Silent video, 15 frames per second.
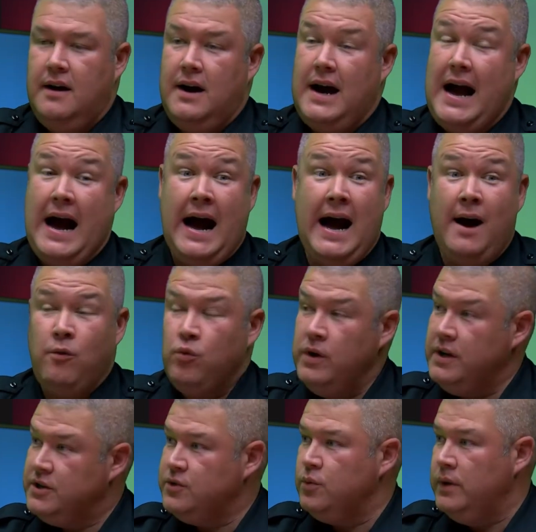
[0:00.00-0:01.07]
I
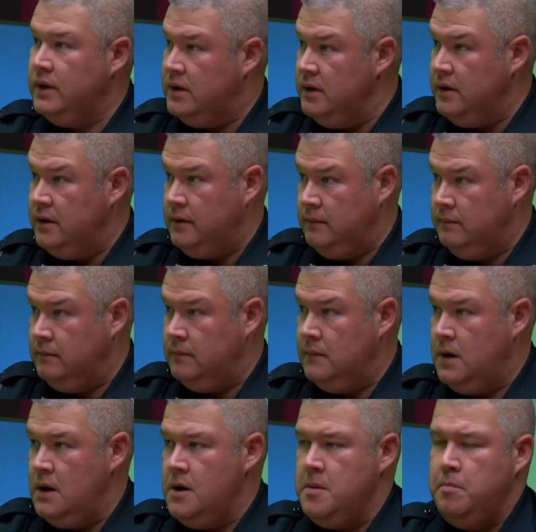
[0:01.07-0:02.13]
wish we could,
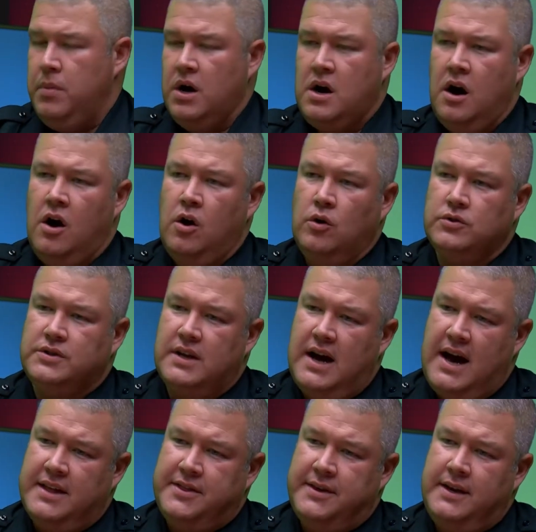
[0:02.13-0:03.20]
because
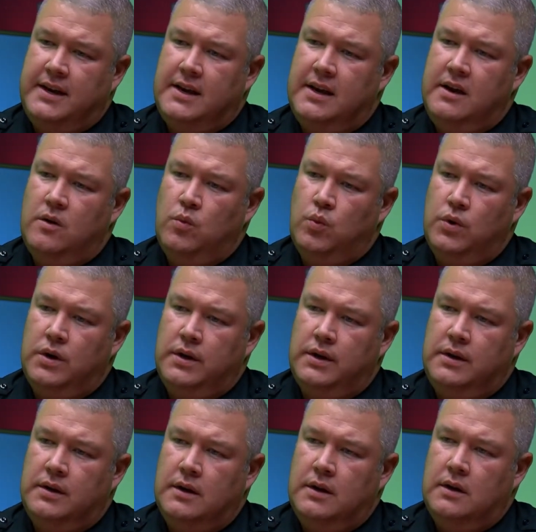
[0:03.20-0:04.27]
I think it
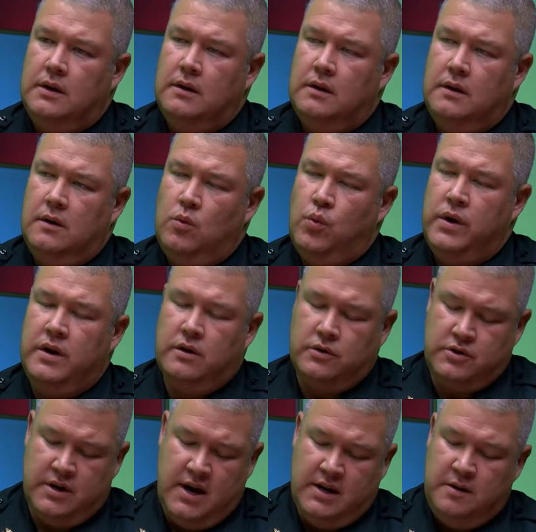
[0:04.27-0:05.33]
would. We are
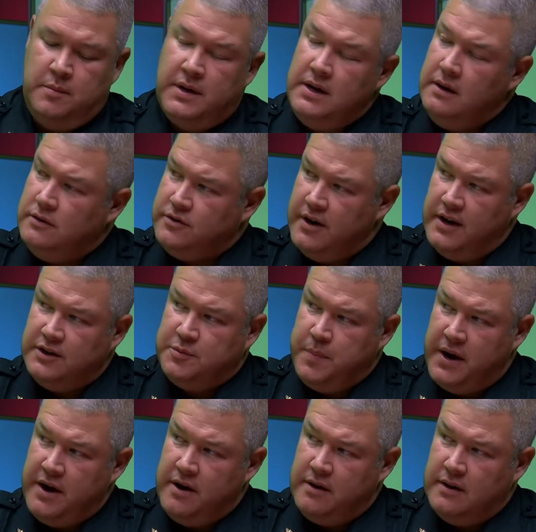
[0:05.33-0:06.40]
trying to be
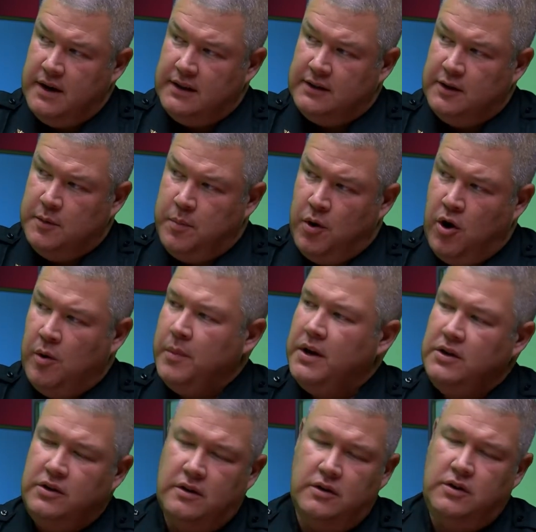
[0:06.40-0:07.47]
transparent at the
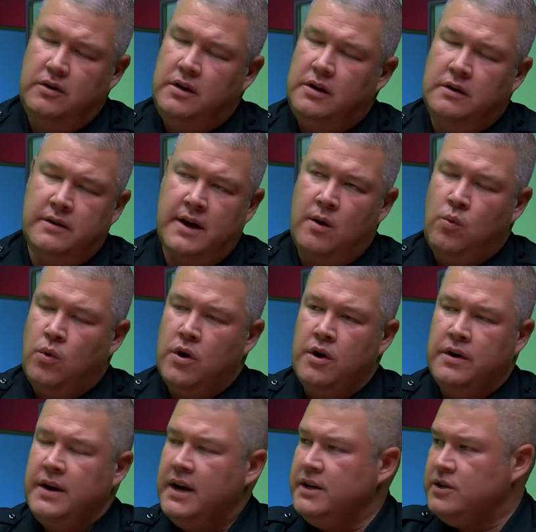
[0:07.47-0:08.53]
department. You hear that
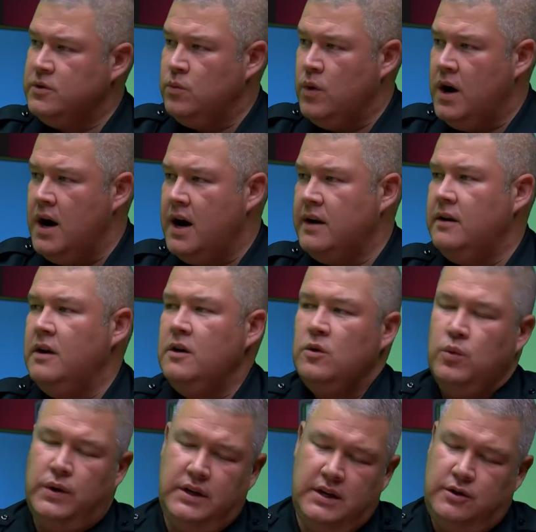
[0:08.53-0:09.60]
word nationwide.
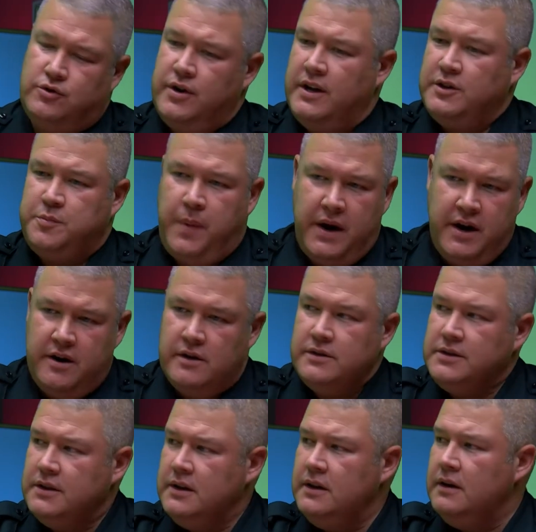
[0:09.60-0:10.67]
We need
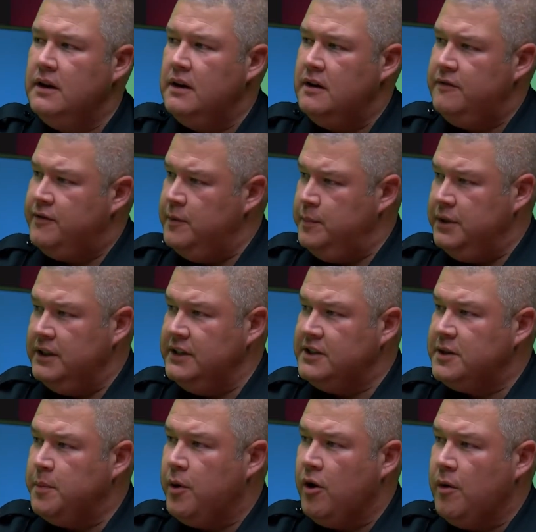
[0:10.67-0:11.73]
transparency from police
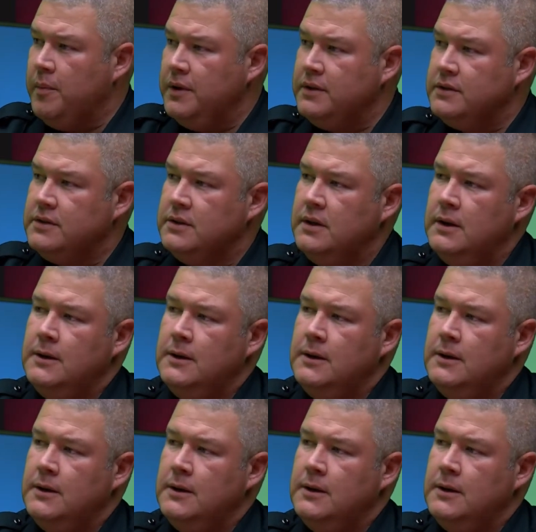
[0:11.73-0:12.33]
departments.